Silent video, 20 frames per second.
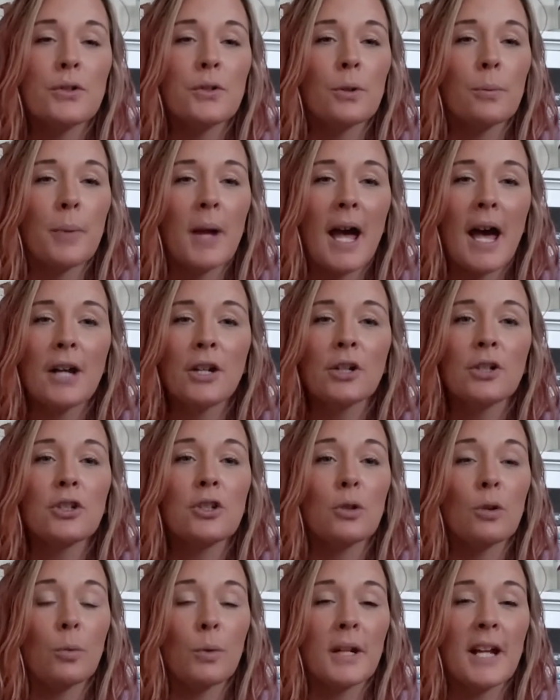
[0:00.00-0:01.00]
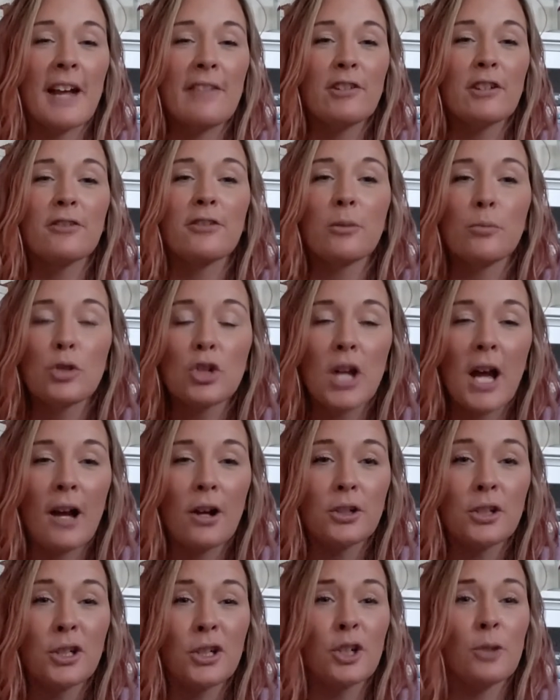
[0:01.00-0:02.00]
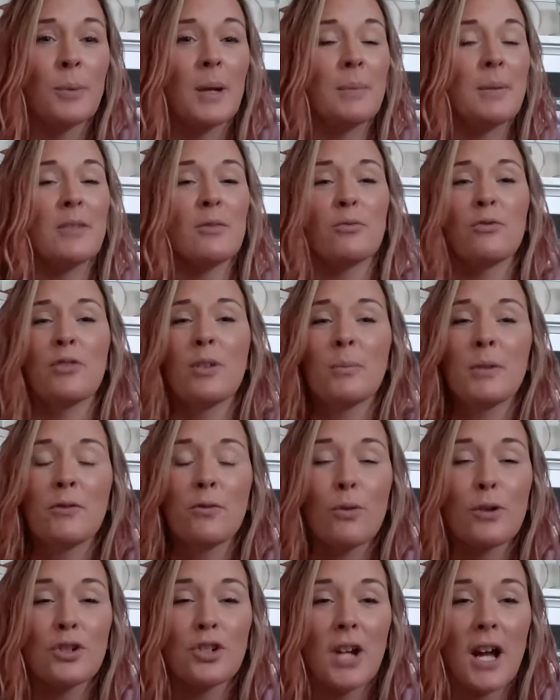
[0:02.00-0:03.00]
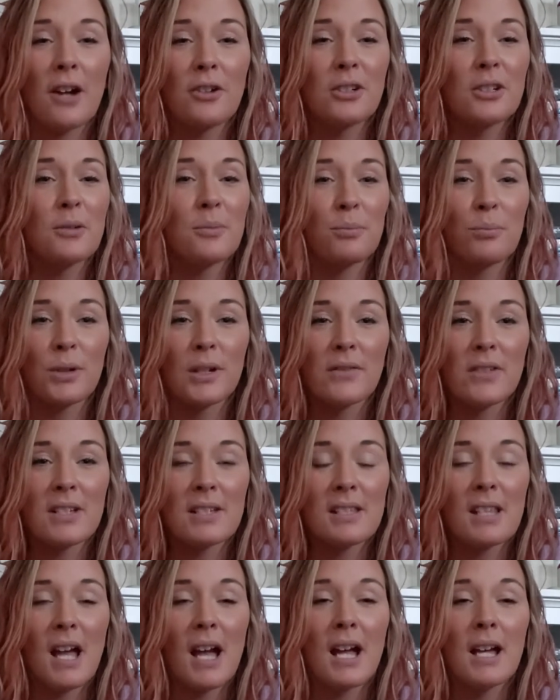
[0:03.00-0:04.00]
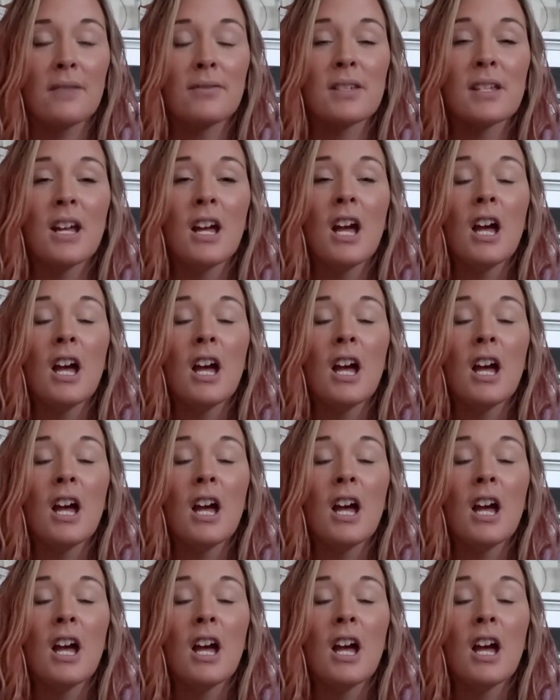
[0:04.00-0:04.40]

or patterns or whatever from childhood or maybe even from before childhood in previous lives.